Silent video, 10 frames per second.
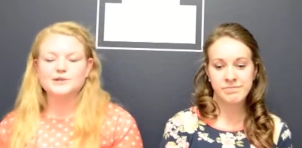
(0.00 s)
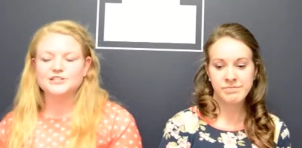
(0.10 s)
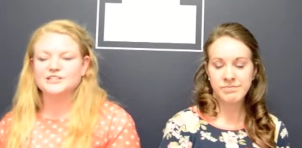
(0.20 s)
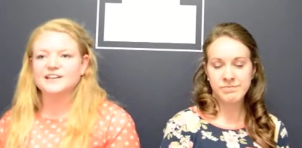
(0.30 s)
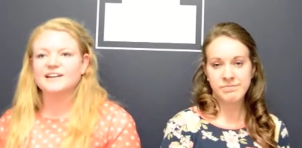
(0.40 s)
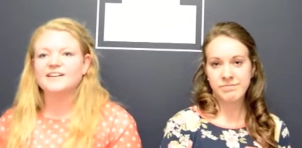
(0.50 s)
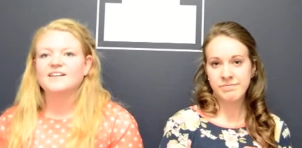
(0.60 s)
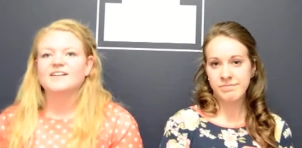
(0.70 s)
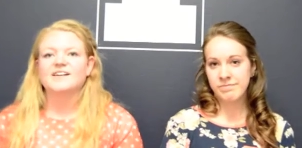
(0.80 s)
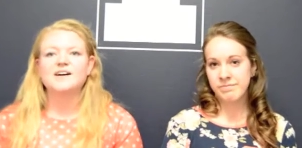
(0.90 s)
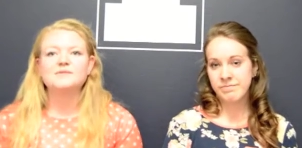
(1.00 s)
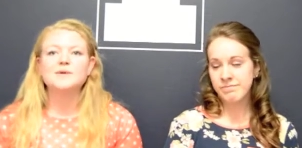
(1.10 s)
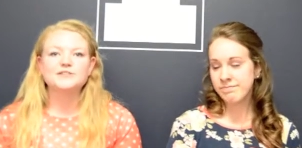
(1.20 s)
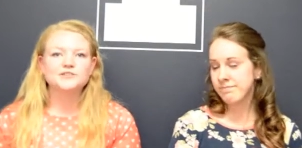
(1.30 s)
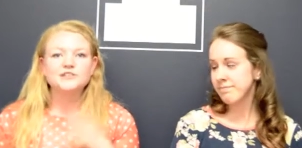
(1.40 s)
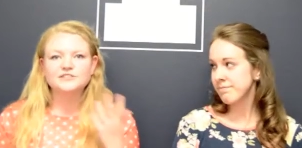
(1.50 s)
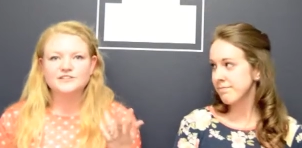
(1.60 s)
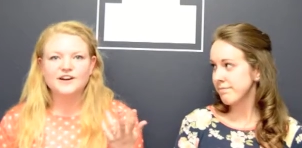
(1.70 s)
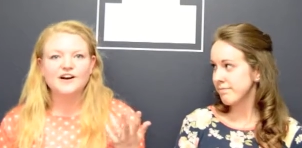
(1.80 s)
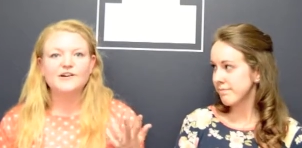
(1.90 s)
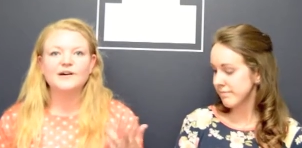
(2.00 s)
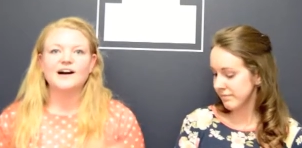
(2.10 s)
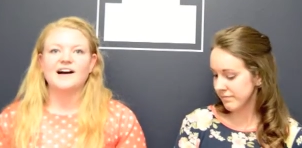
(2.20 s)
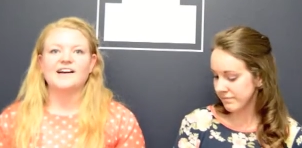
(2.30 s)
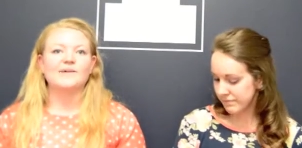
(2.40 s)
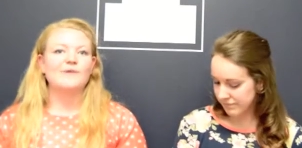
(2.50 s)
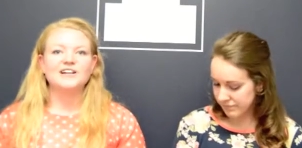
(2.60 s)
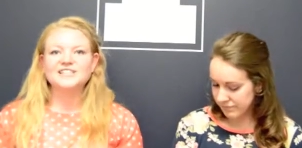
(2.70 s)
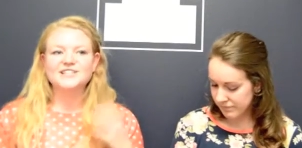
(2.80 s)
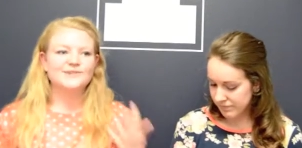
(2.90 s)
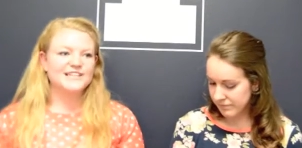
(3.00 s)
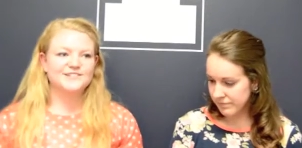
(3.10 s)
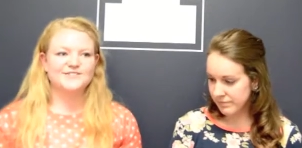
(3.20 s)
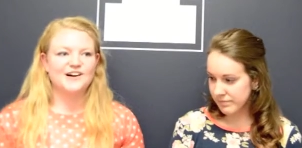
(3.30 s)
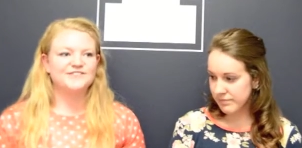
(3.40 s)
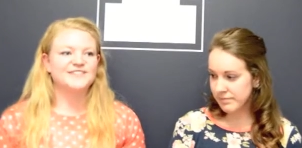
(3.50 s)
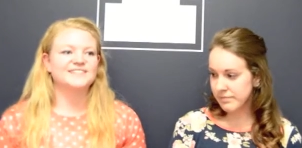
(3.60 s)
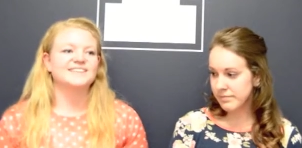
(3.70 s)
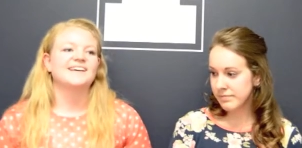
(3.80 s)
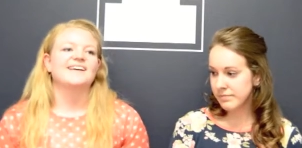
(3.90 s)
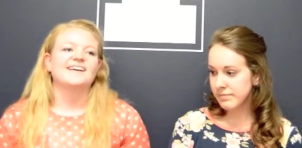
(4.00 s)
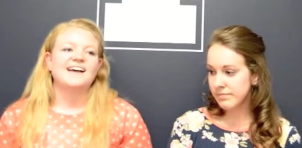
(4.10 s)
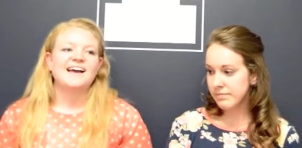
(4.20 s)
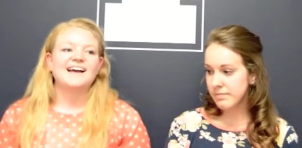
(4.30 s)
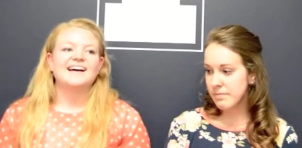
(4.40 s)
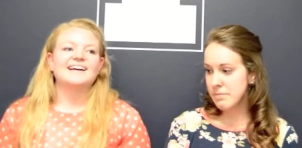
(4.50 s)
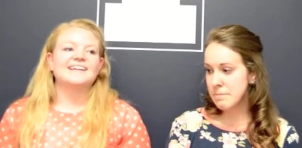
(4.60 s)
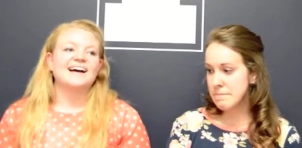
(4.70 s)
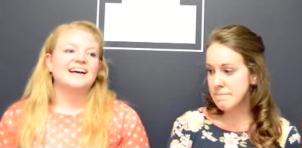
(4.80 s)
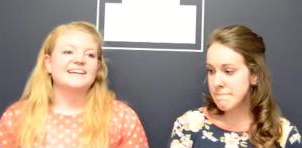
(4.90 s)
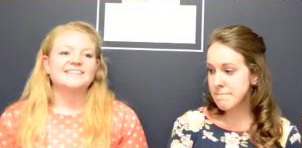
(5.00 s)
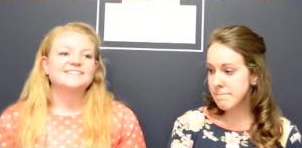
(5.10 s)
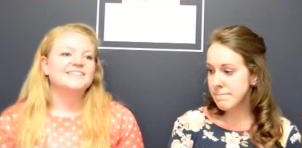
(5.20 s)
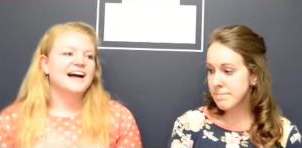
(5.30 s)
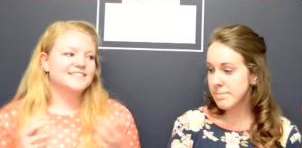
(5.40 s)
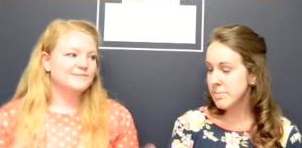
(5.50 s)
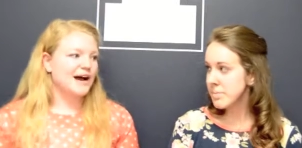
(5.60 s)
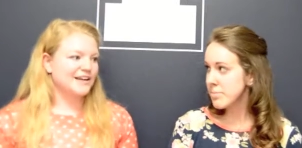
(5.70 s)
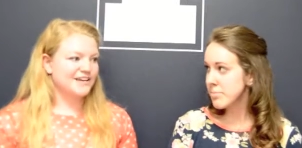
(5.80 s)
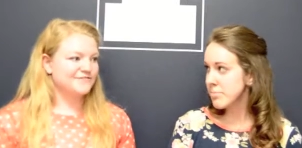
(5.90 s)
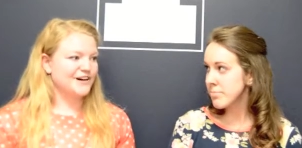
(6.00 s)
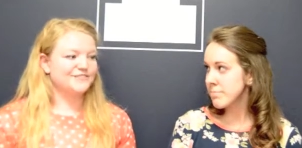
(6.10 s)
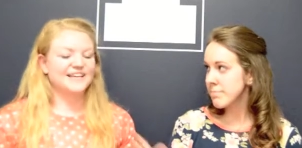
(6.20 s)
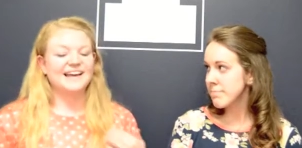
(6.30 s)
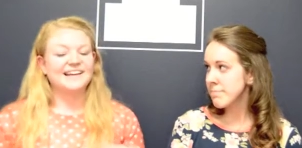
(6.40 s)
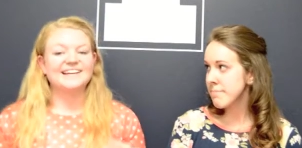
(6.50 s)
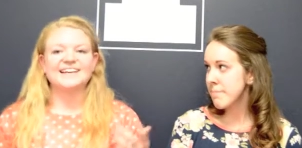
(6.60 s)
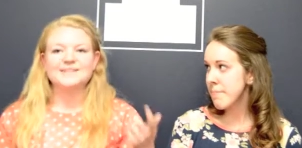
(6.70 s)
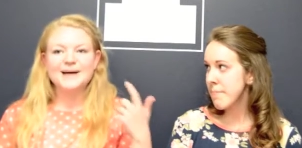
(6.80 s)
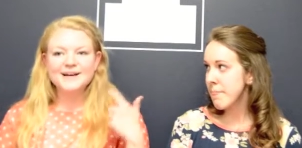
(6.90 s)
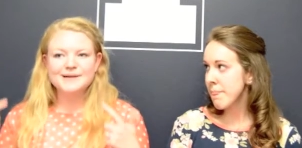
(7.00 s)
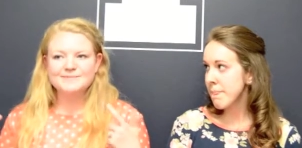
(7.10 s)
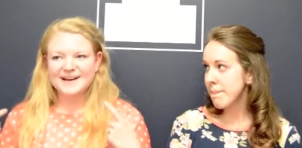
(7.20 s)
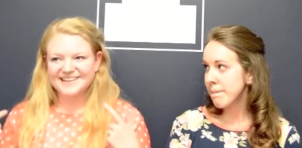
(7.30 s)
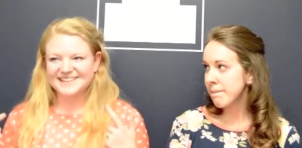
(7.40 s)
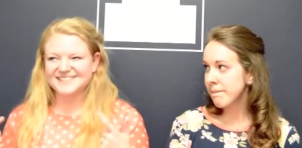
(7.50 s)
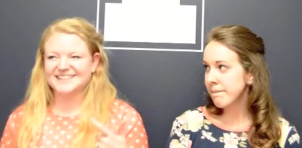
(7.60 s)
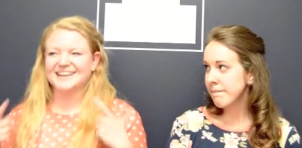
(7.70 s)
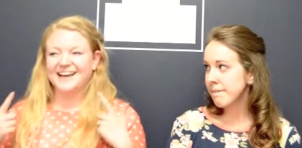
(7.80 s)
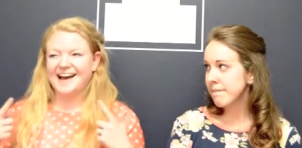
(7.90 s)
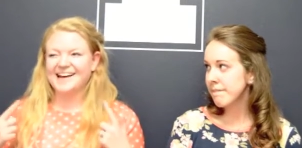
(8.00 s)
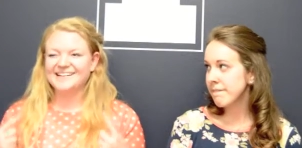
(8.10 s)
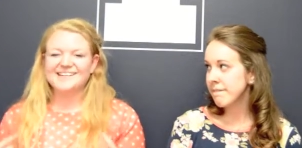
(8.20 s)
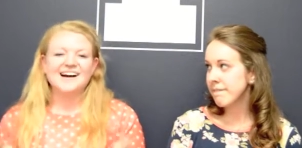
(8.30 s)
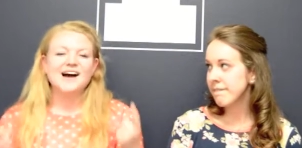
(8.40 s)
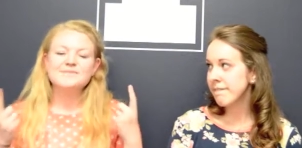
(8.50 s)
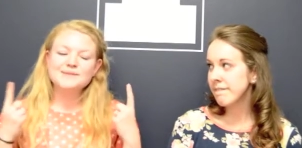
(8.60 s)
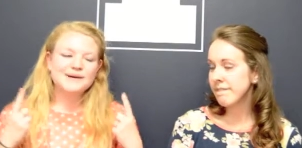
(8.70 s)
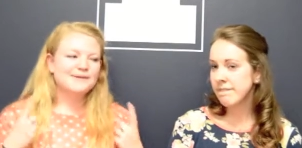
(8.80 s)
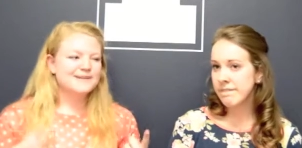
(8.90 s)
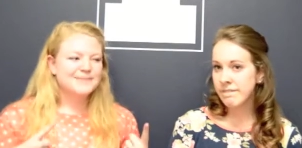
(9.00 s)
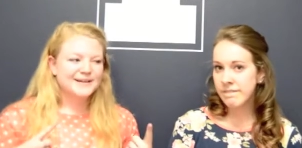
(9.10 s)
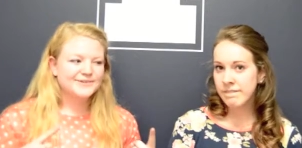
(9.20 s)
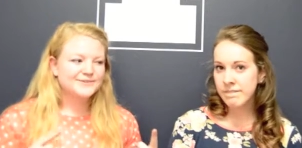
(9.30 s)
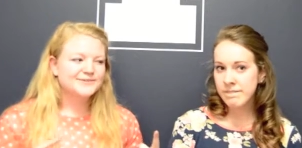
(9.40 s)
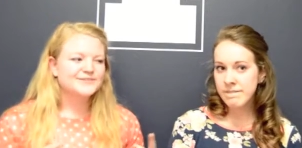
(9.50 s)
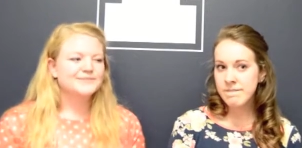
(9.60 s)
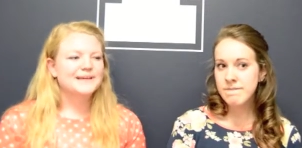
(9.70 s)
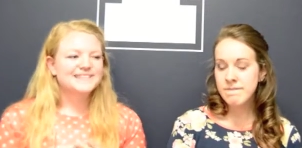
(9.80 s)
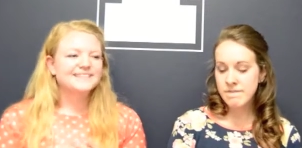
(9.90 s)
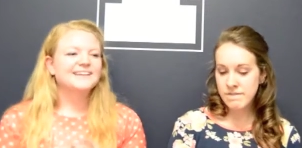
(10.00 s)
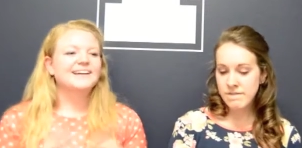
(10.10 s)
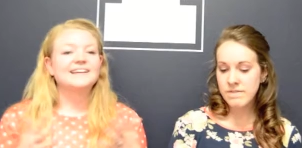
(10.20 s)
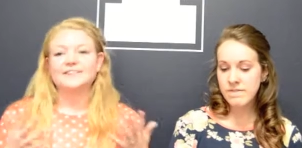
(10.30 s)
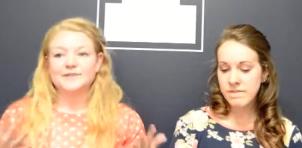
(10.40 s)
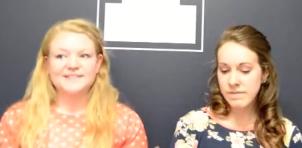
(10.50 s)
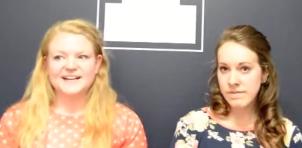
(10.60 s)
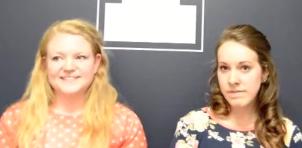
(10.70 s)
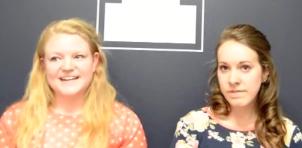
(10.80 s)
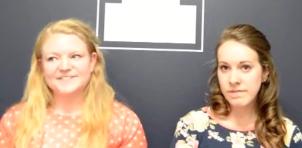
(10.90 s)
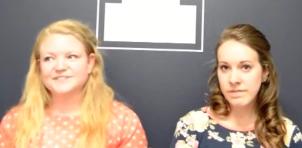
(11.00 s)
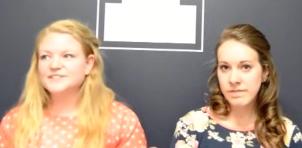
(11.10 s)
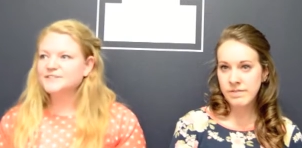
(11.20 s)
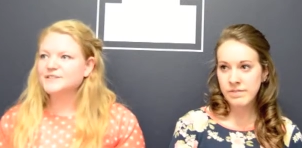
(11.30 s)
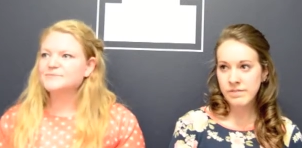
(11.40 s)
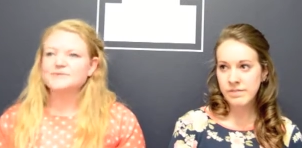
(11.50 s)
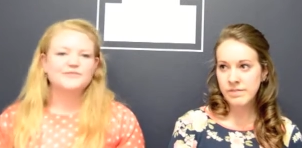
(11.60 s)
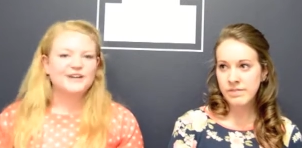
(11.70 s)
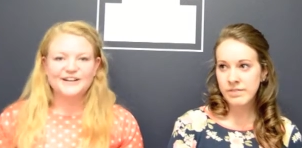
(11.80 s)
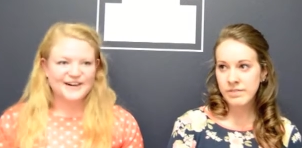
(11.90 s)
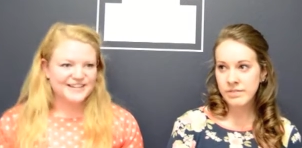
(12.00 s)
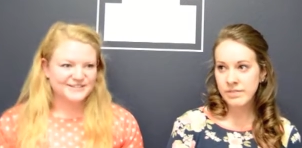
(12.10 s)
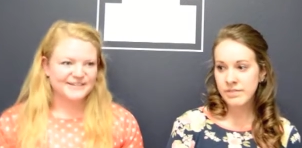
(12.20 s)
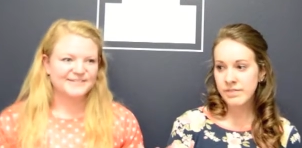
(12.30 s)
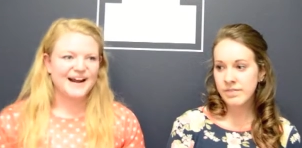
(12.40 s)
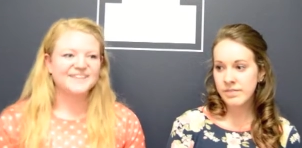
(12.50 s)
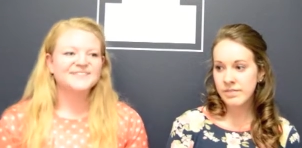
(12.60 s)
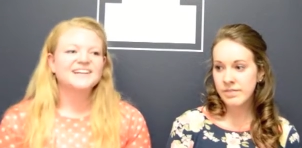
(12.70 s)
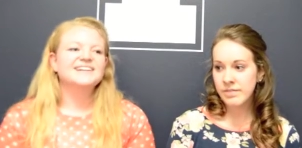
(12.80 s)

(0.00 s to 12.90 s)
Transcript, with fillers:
Speaker 1: personally, um, about two years ago, I walked into the YServe office and I asked them how to get involved. And in the back of my mind, I was thinking, okay, I'm on my way to medical school, so basically I need 3,000 hours of service before I graduate, right?